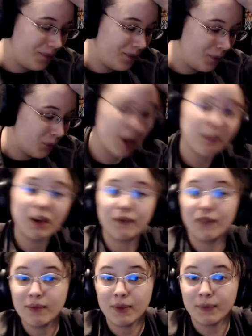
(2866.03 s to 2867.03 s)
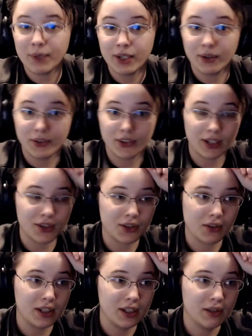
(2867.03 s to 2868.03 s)
One of my favorite videos,
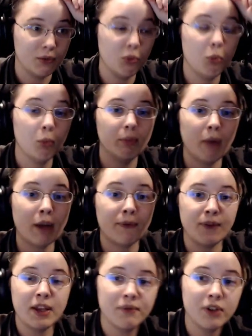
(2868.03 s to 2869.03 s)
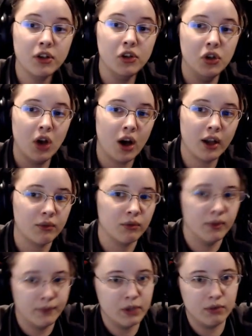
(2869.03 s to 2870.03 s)
actually. My favorite not
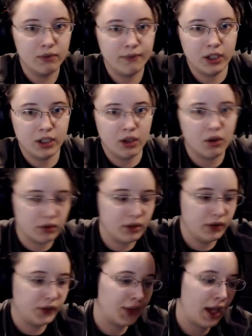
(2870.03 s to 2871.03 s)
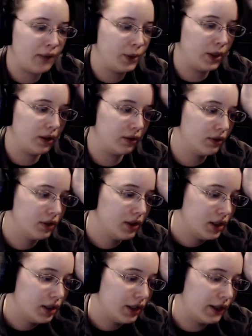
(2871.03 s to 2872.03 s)
review video is that video.
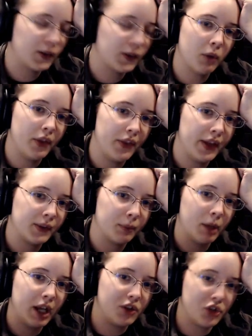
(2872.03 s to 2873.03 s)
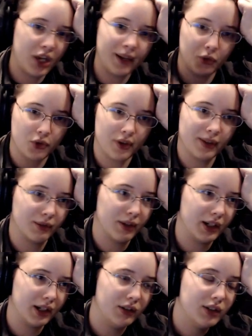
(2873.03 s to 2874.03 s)
It's the one that's my channel trailer
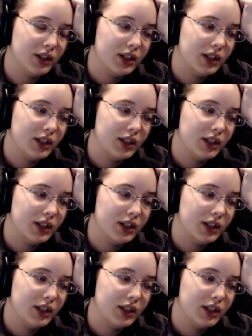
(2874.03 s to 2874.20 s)
right now.